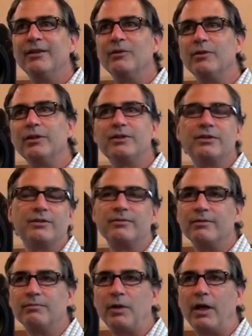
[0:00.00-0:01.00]
which
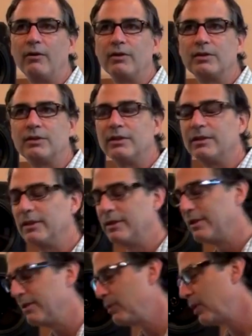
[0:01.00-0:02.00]
powers
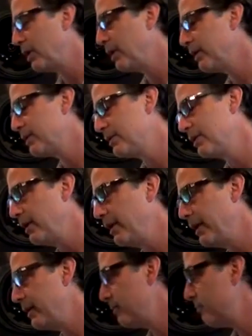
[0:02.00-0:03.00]
the plugs.
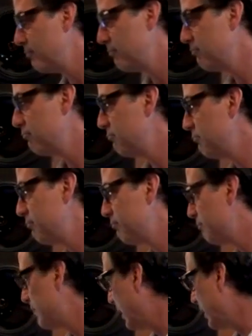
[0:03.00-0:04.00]
And
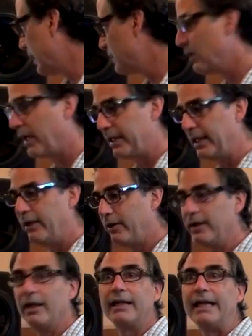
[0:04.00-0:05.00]
that's what I
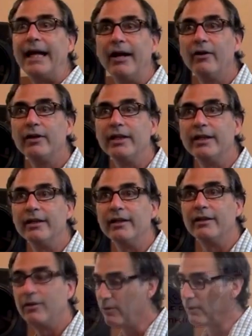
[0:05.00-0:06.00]
carry. And I carry it.
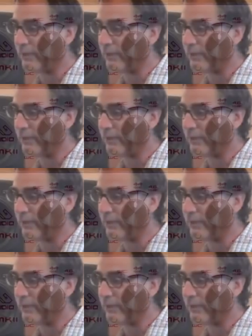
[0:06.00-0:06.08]
Oh,